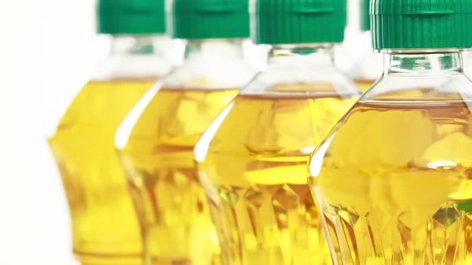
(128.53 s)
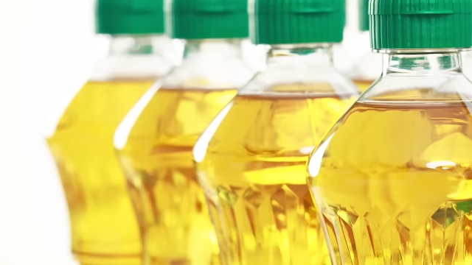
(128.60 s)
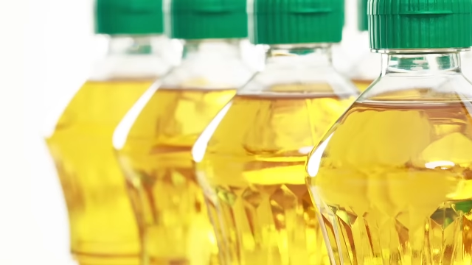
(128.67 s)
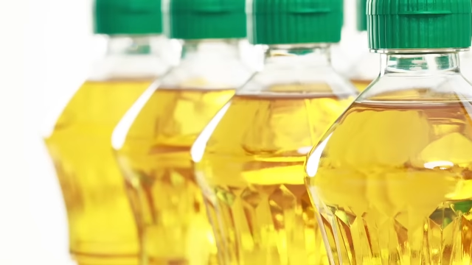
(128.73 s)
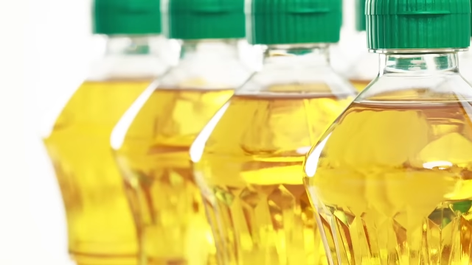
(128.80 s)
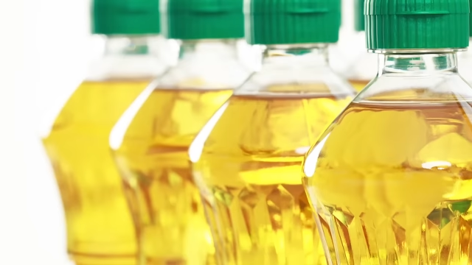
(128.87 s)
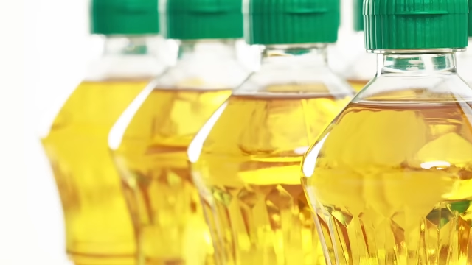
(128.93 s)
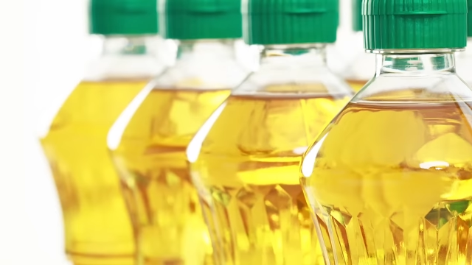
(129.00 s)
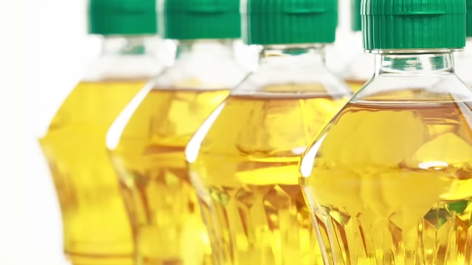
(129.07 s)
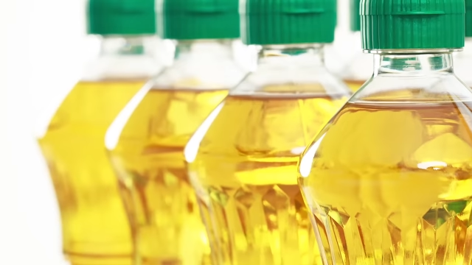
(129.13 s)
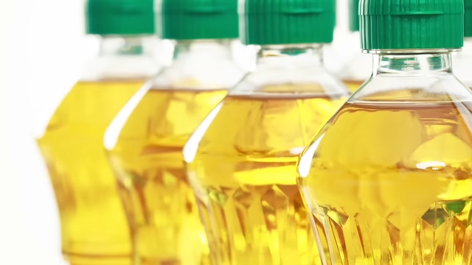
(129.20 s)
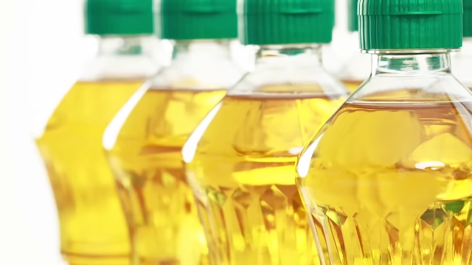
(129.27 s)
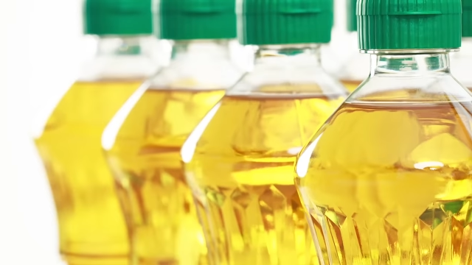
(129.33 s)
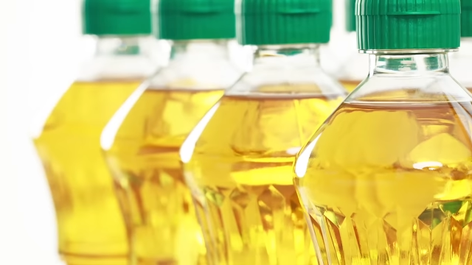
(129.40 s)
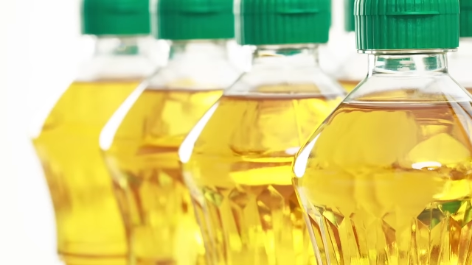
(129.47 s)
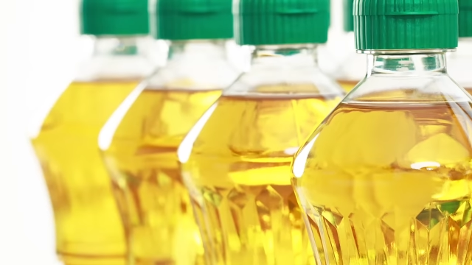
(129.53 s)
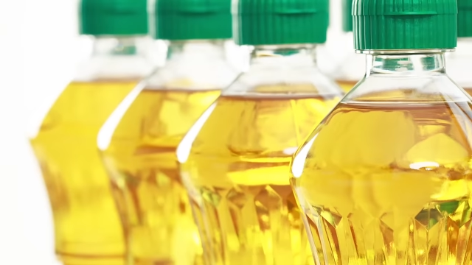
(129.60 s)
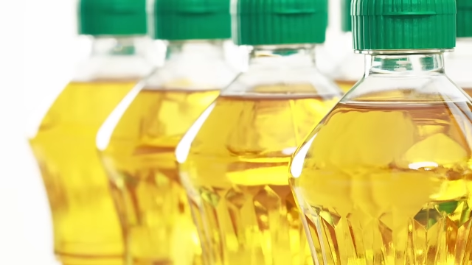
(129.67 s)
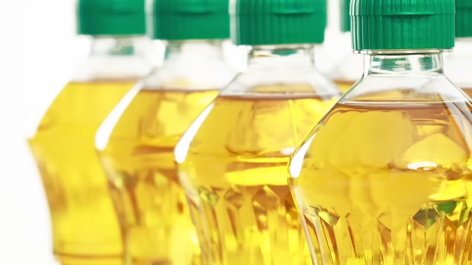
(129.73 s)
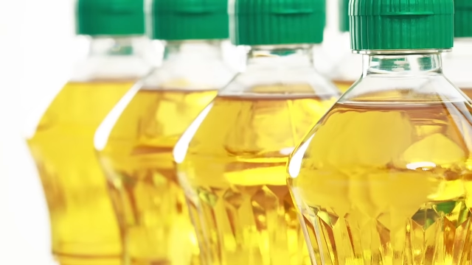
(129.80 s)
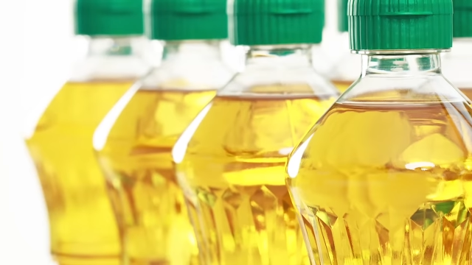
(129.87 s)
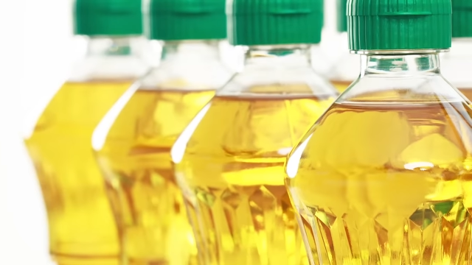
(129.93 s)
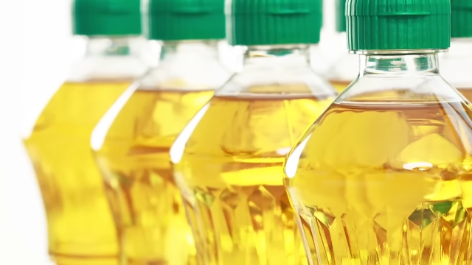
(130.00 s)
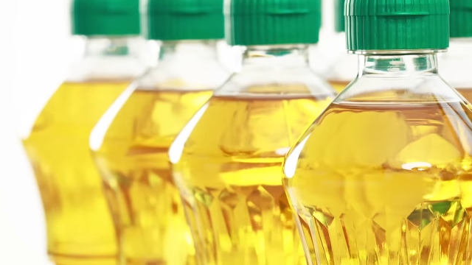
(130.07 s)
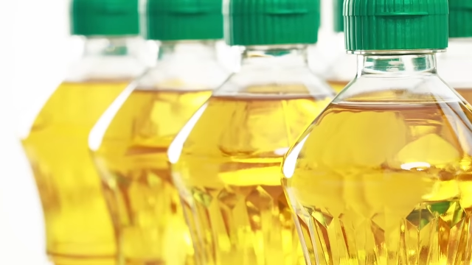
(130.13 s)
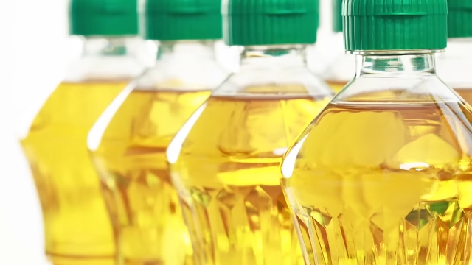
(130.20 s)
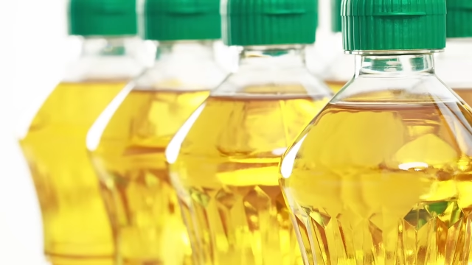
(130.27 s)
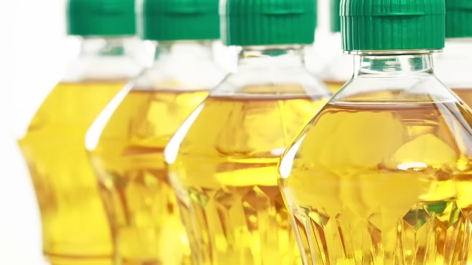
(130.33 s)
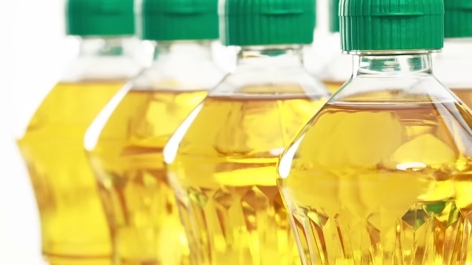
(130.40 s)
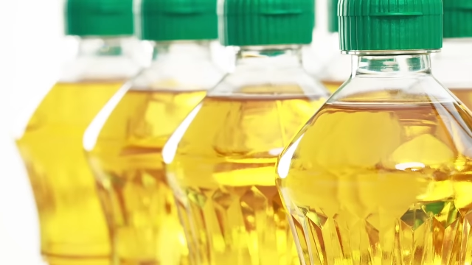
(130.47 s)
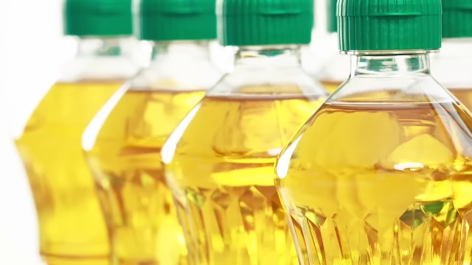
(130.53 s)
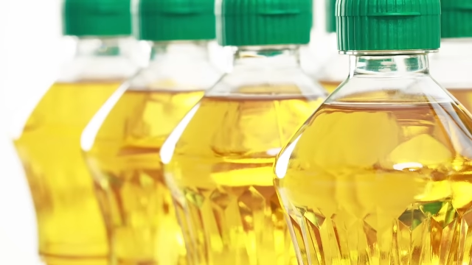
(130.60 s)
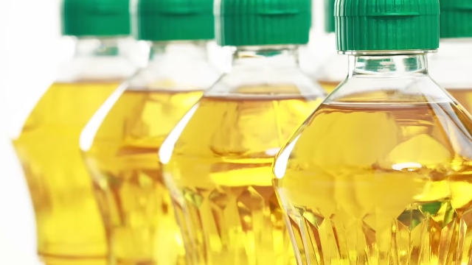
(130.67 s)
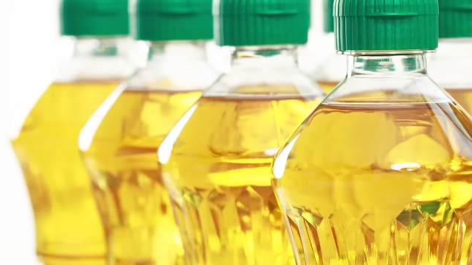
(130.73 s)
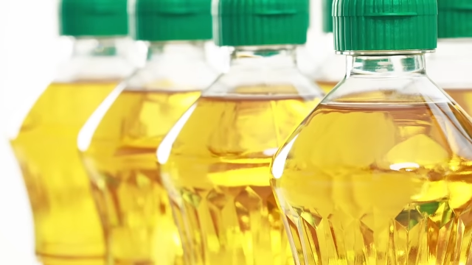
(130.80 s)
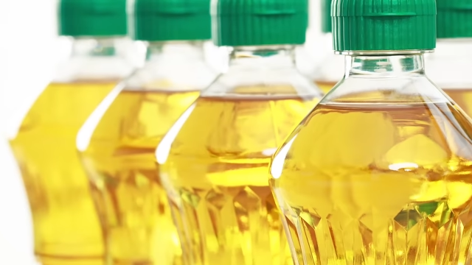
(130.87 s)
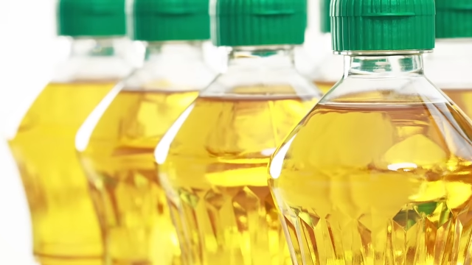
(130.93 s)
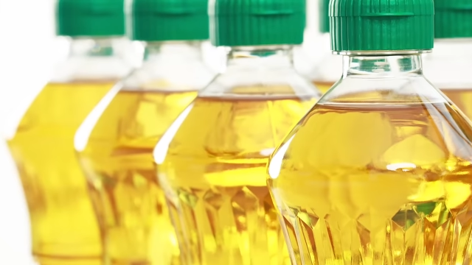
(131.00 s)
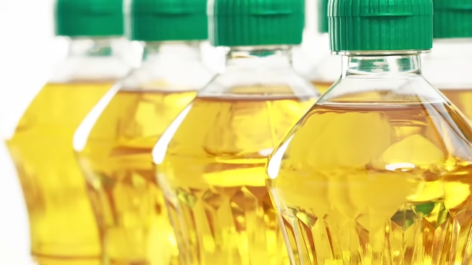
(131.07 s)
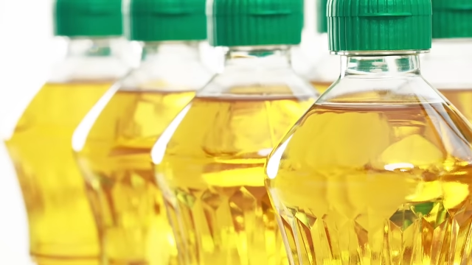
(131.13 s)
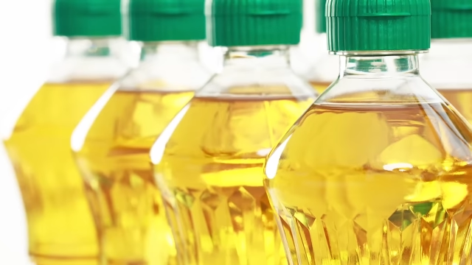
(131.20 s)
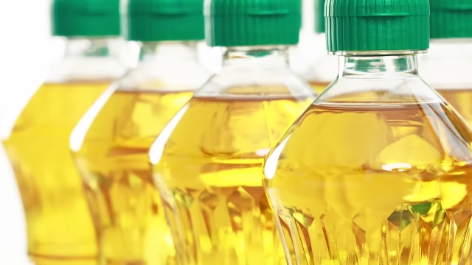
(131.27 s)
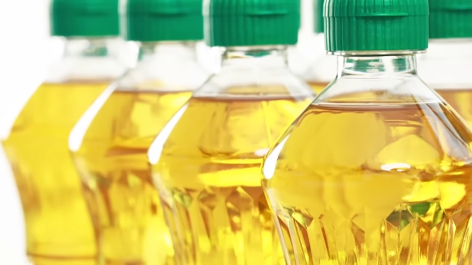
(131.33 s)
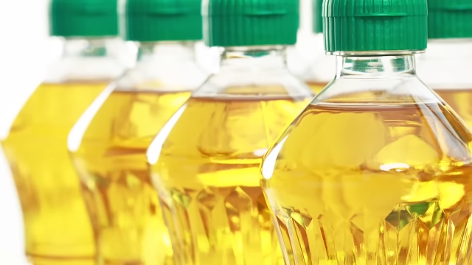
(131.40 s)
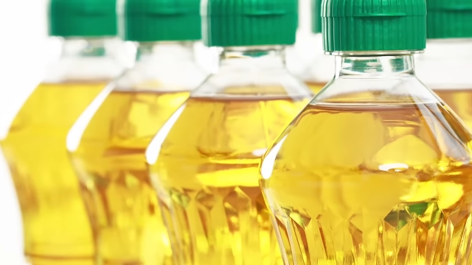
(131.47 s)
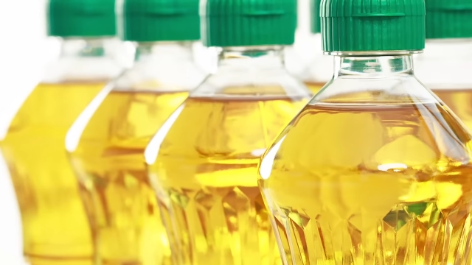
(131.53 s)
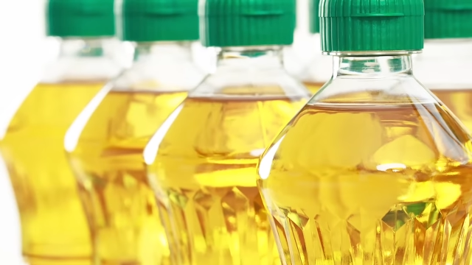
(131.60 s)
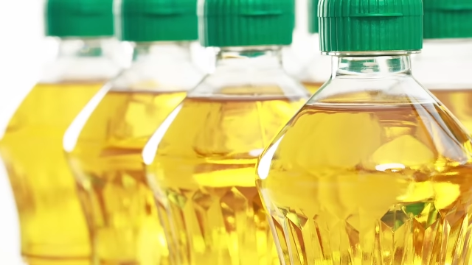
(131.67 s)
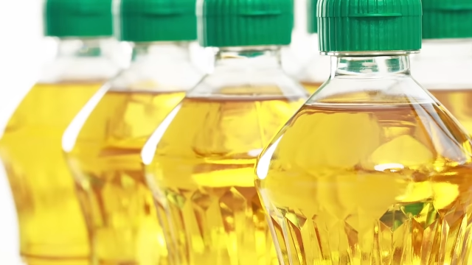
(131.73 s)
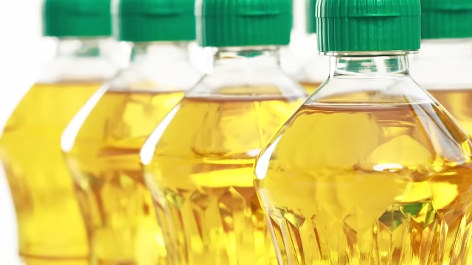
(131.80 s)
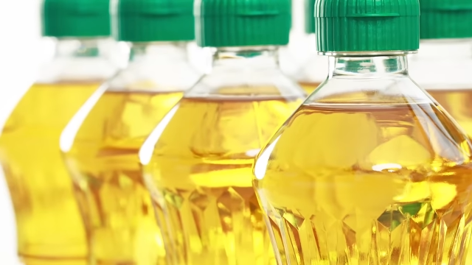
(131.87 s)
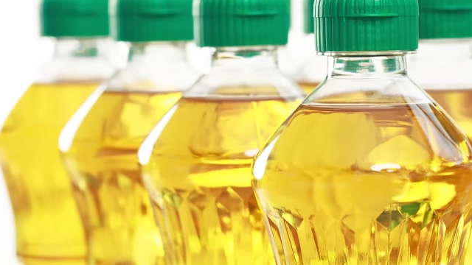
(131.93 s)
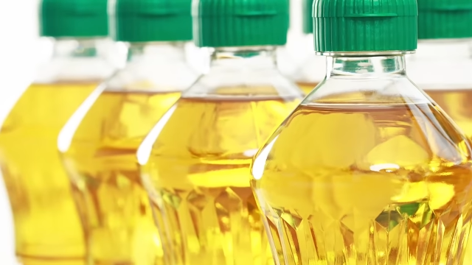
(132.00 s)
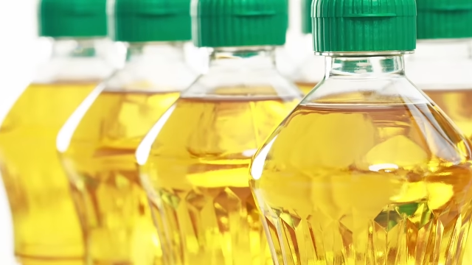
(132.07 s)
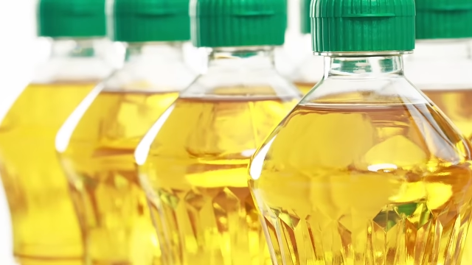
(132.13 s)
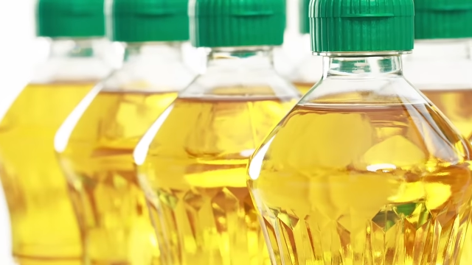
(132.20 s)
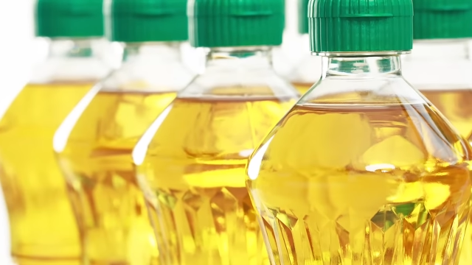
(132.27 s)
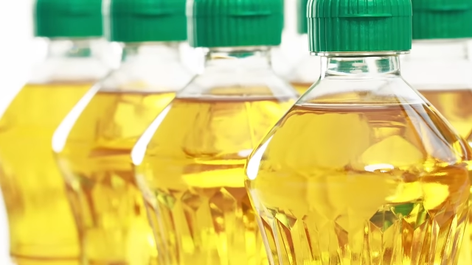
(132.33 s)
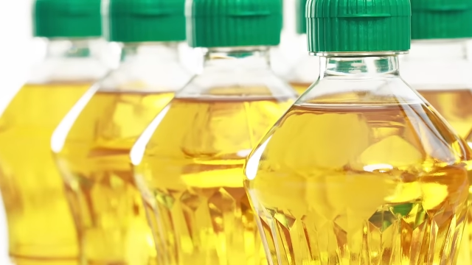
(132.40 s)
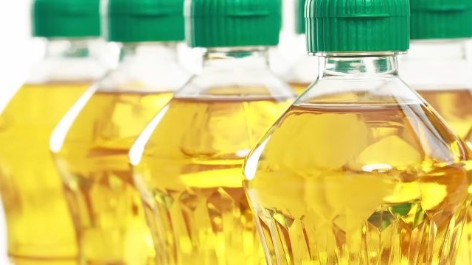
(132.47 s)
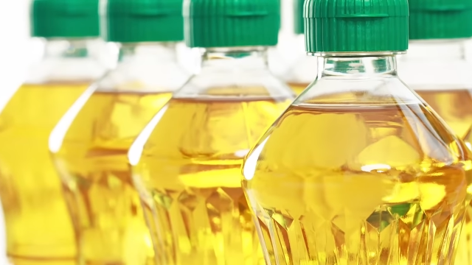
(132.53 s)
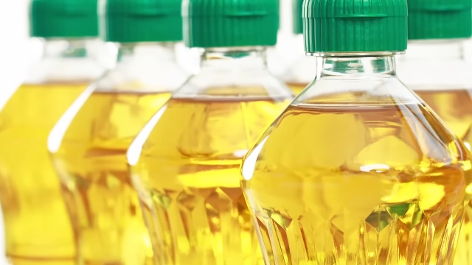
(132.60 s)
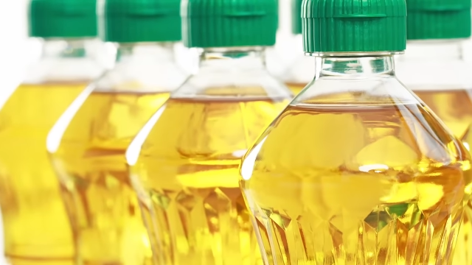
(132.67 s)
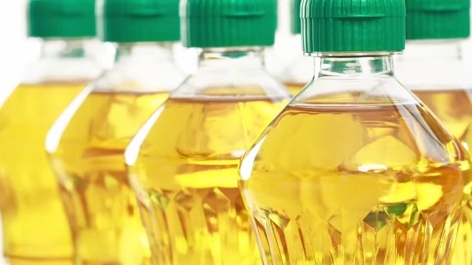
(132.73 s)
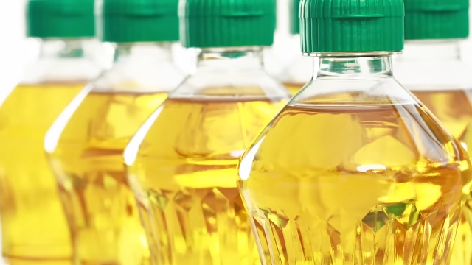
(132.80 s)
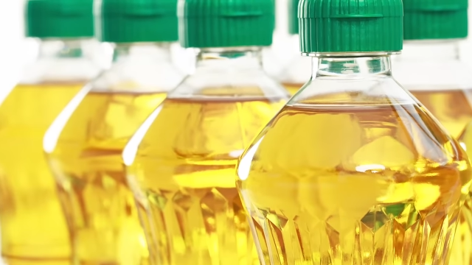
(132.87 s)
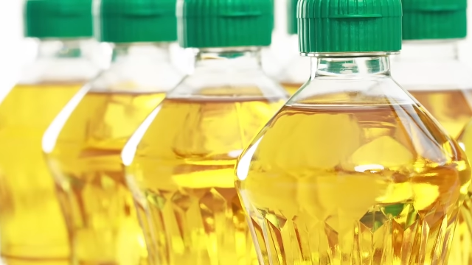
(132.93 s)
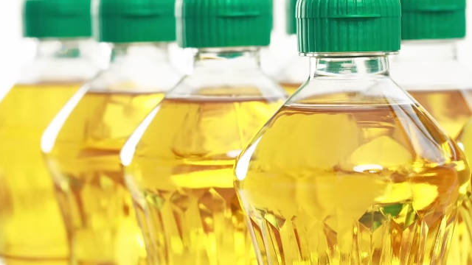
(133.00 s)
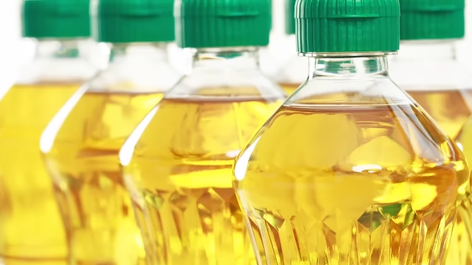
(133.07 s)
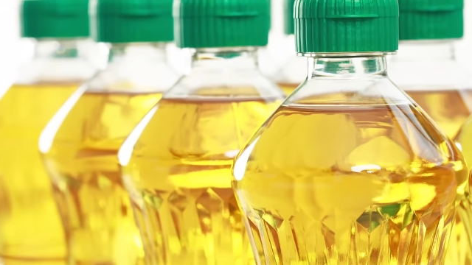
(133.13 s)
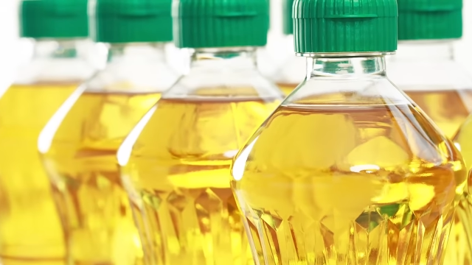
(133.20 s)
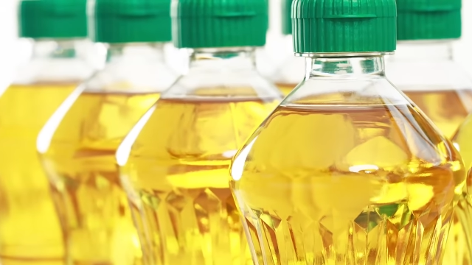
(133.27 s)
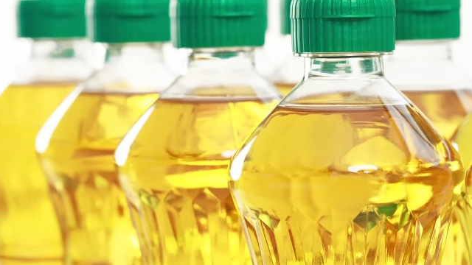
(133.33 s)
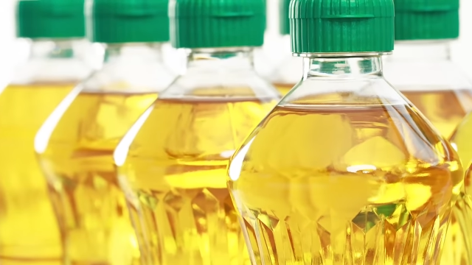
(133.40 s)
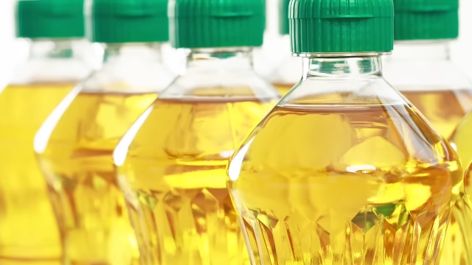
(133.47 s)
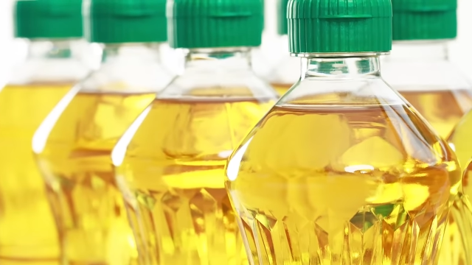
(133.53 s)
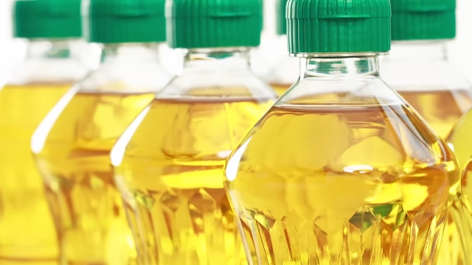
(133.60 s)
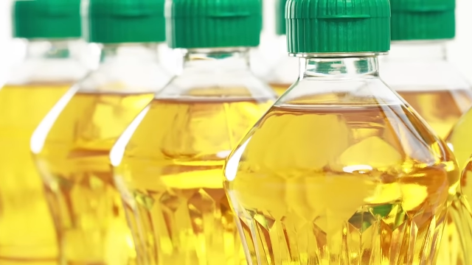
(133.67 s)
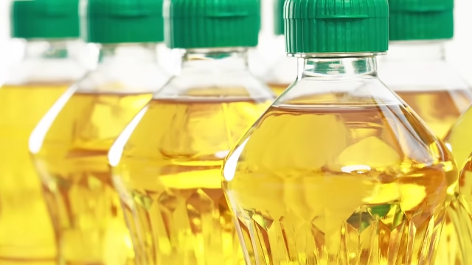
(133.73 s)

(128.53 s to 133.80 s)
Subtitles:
Nobody's mouth can be seen.